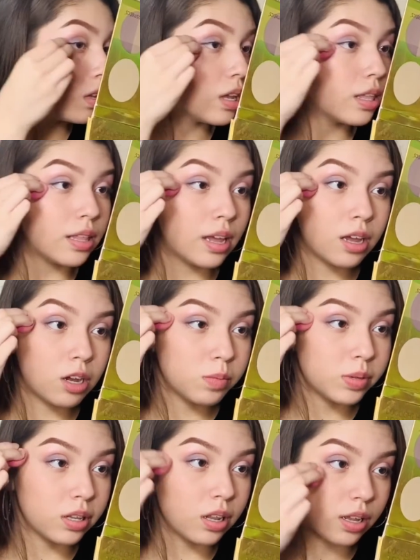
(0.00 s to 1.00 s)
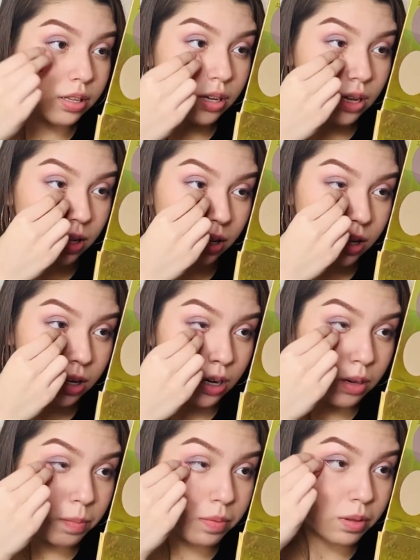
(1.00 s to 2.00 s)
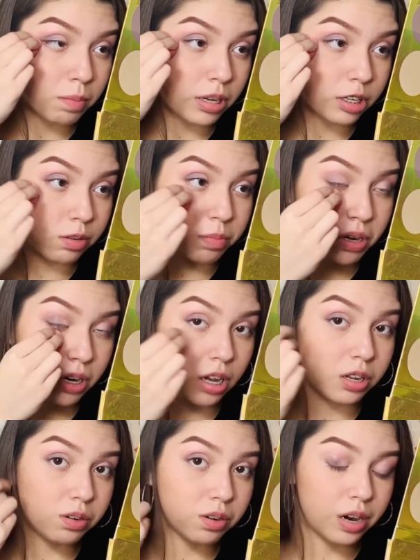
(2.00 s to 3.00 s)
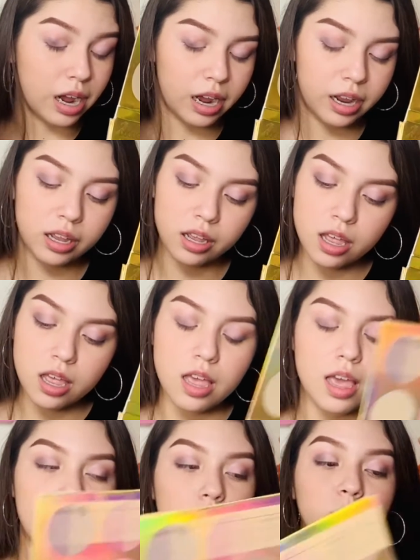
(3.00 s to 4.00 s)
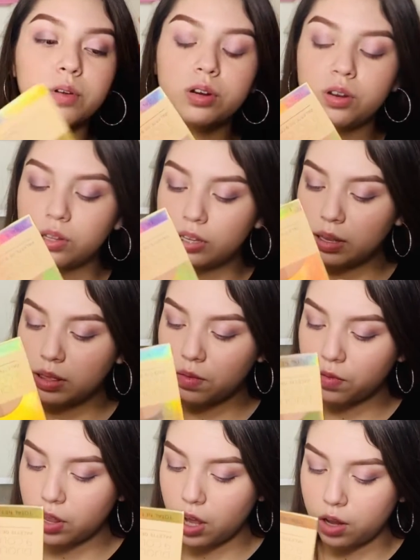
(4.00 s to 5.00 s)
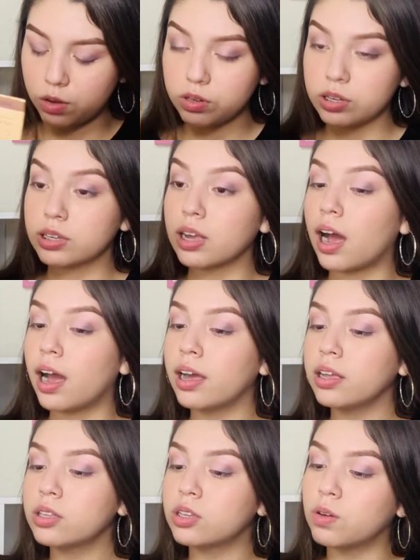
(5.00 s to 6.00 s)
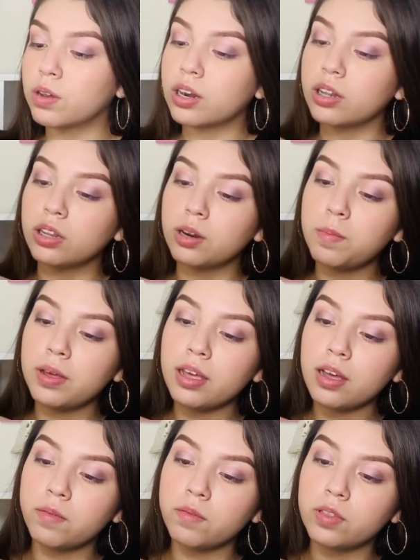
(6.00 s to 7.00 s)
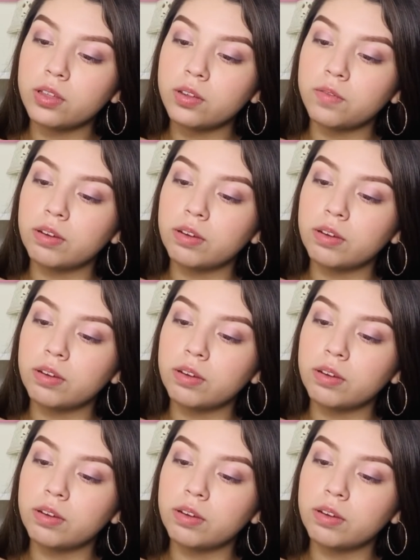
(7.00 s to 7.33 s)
And that helps a lot to clean up the mess we made under our eye. And we're gonna do the same thing for the other side. So get a little bit of the